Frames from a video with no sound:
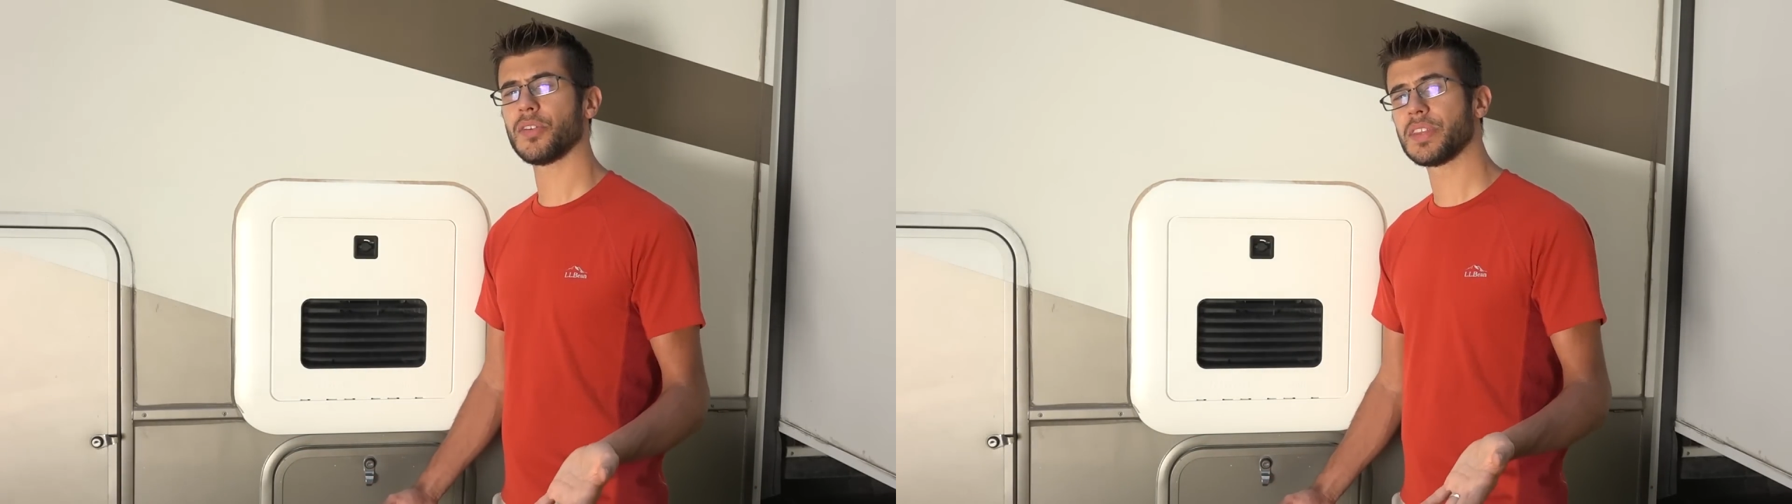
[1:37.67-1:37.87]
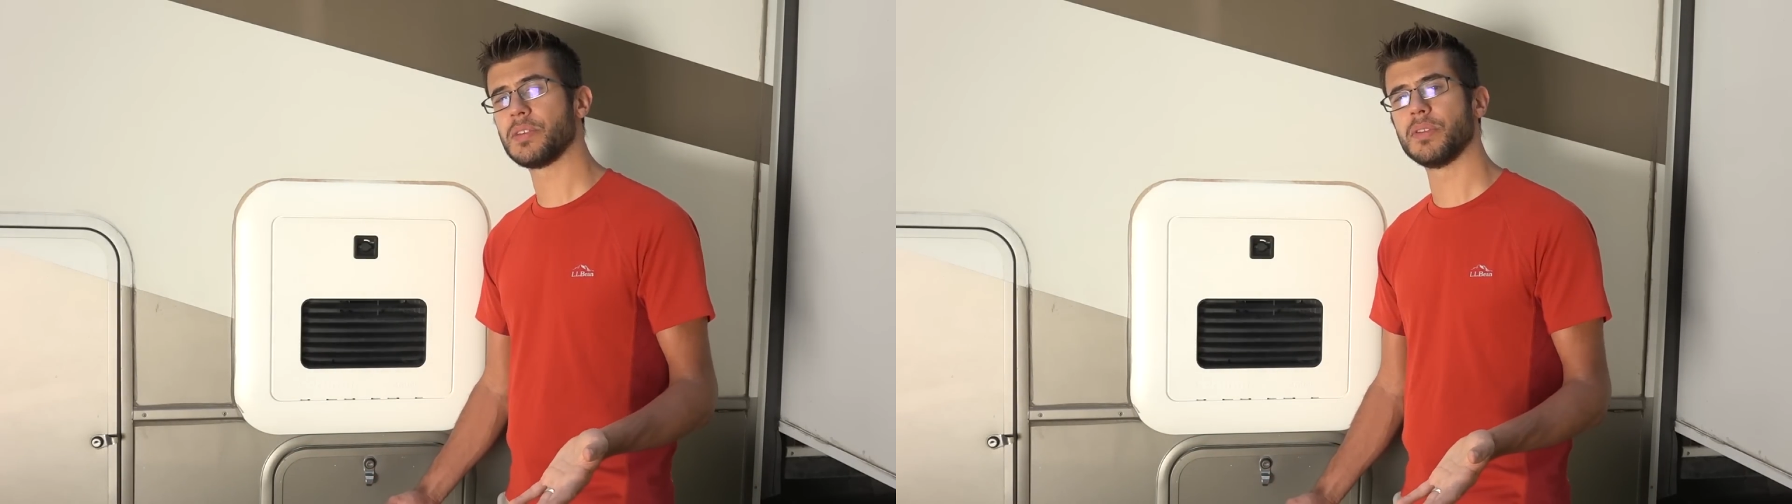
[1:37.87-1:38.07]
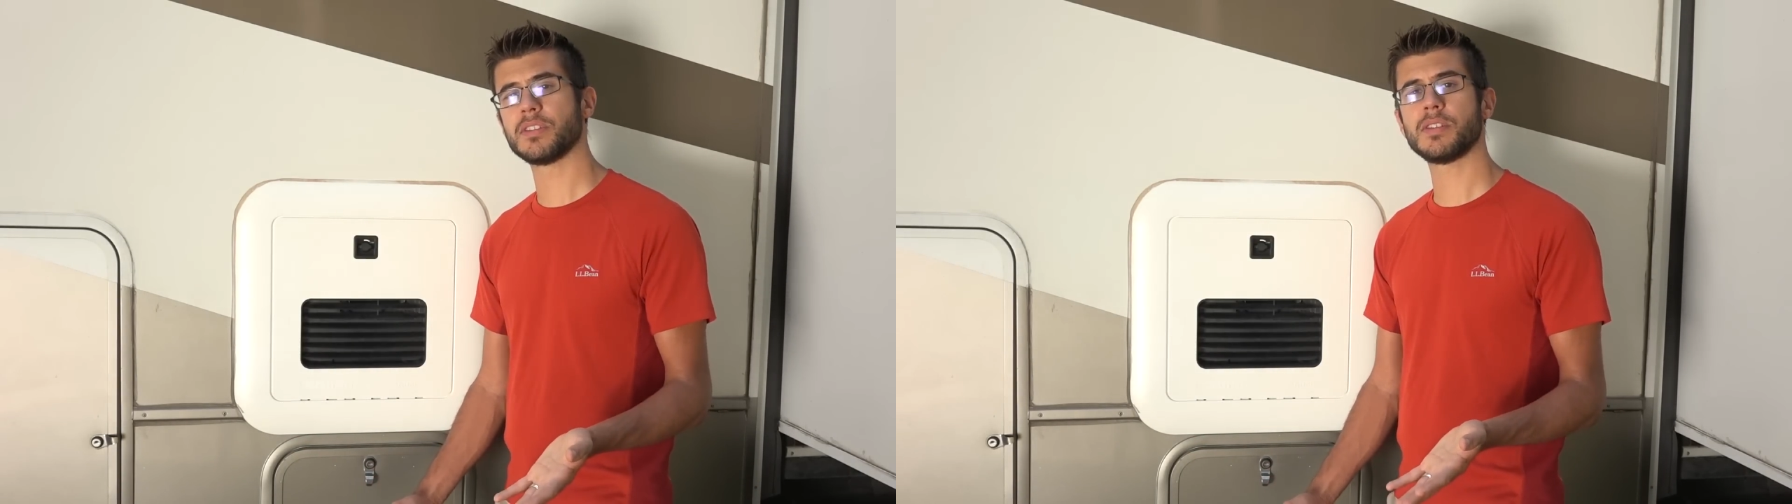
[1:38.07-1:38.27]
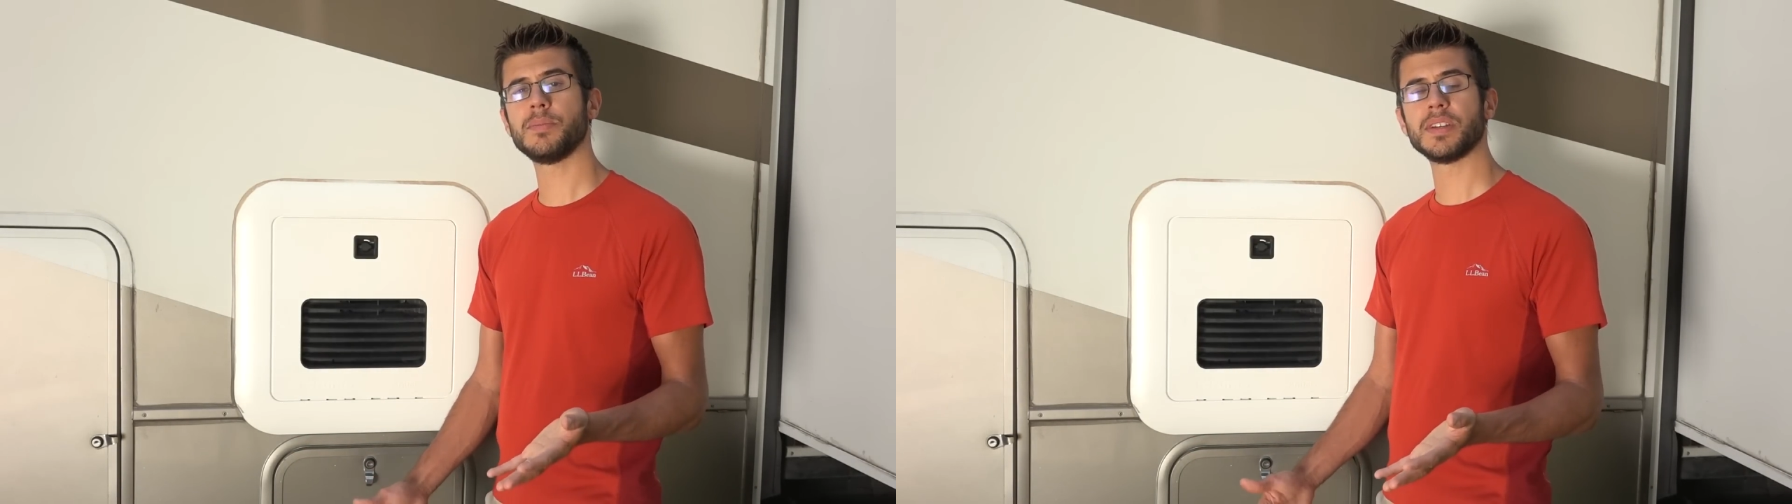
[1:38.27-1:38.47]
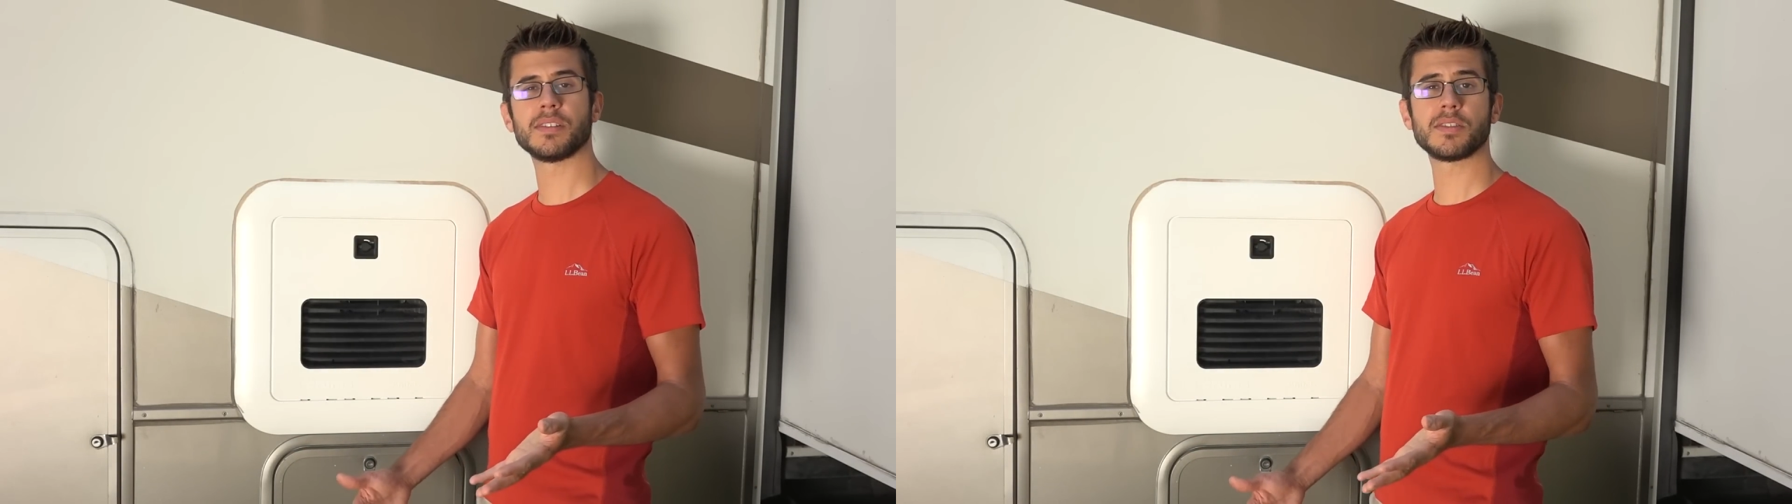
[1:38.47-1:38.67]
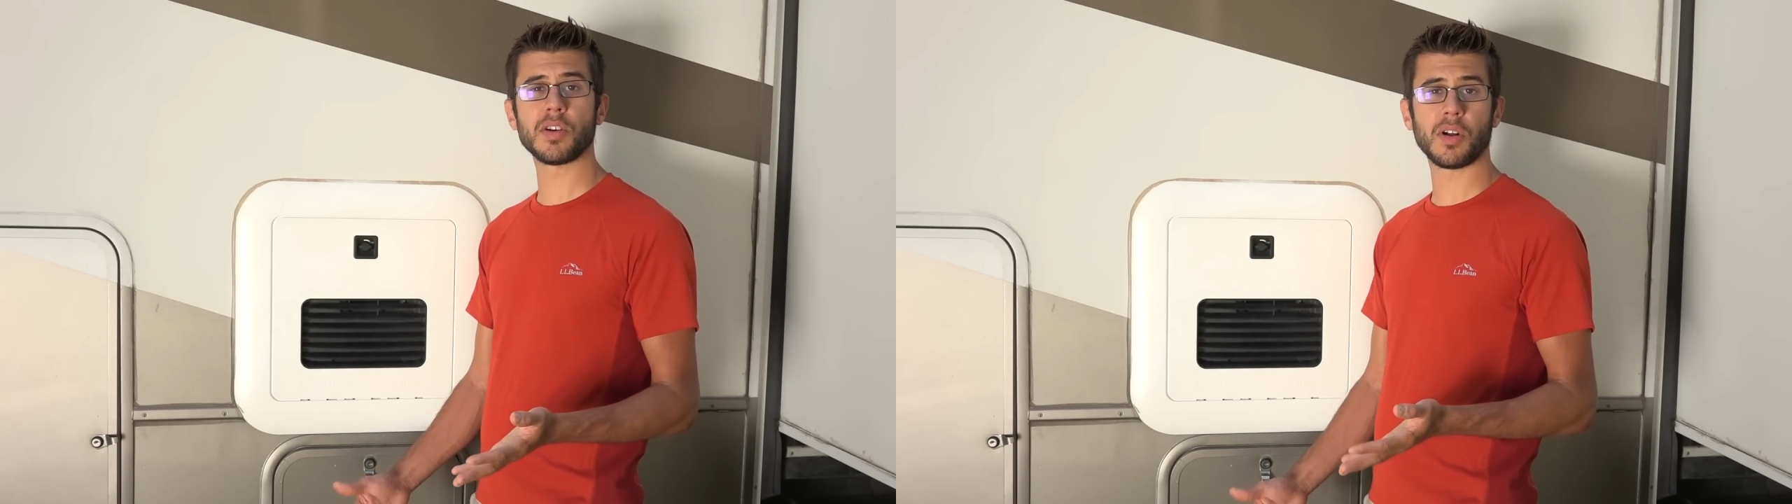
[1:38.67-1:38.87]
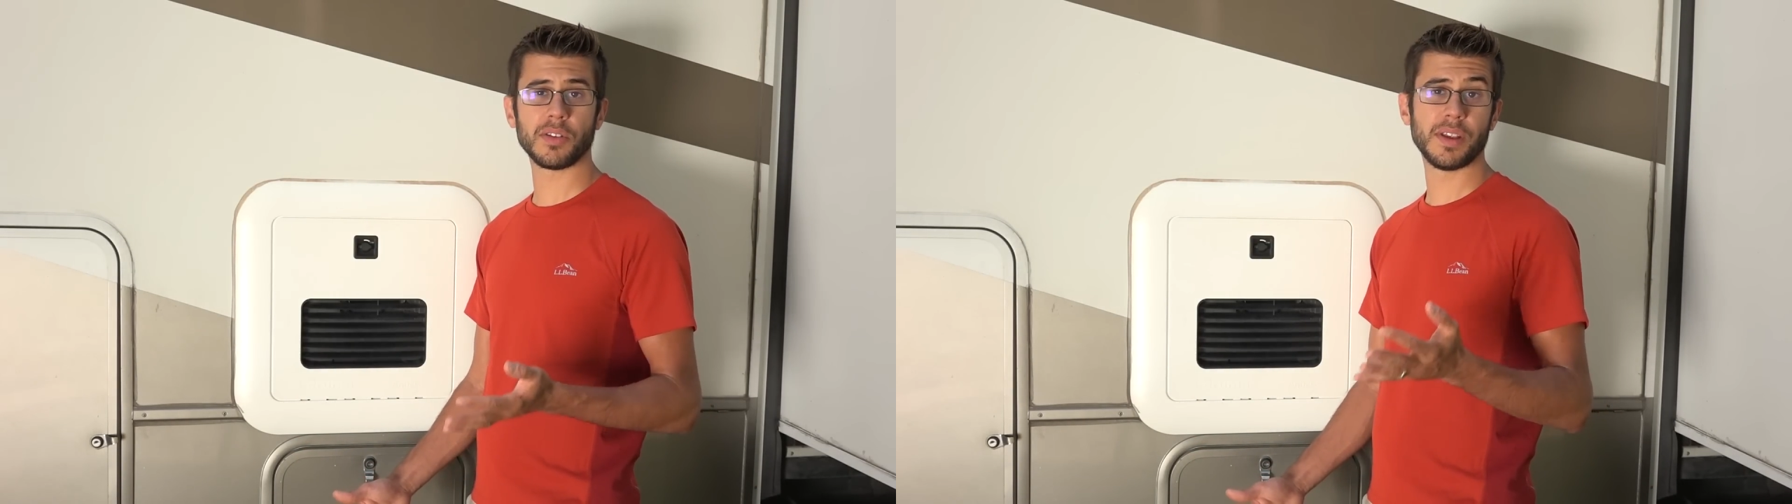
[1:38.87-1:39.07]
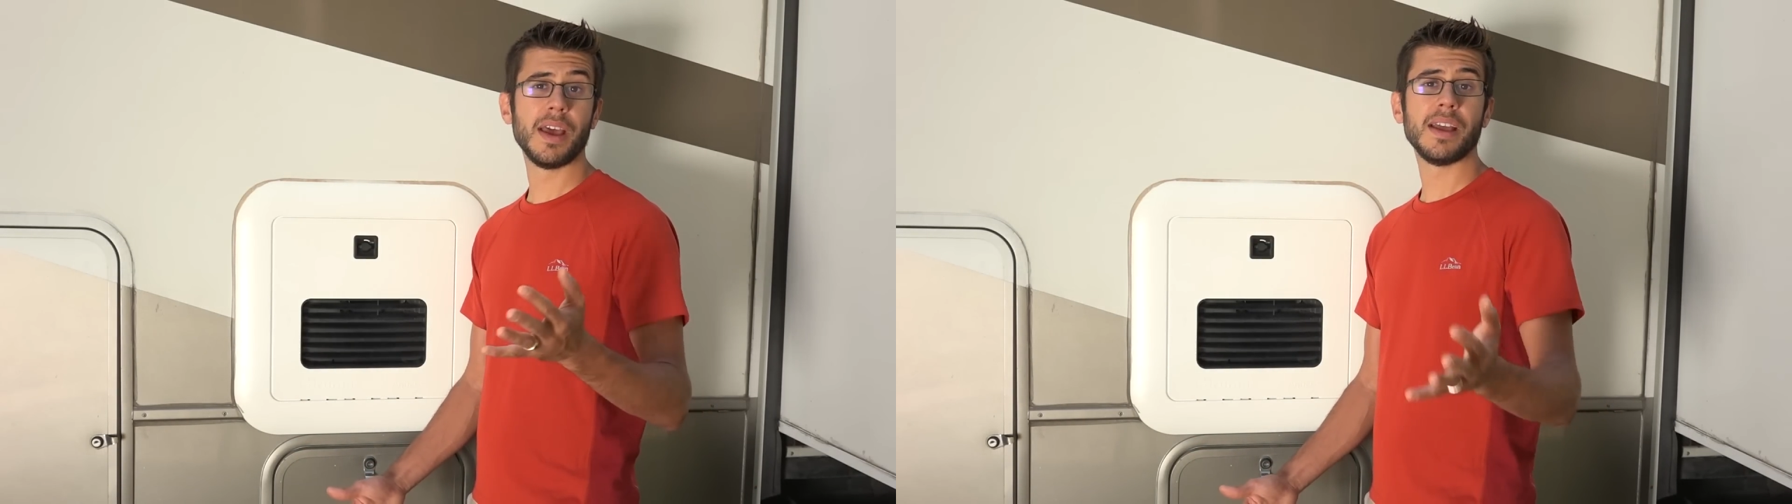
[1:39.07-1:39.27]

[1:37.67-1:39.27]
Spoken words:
the units to be installed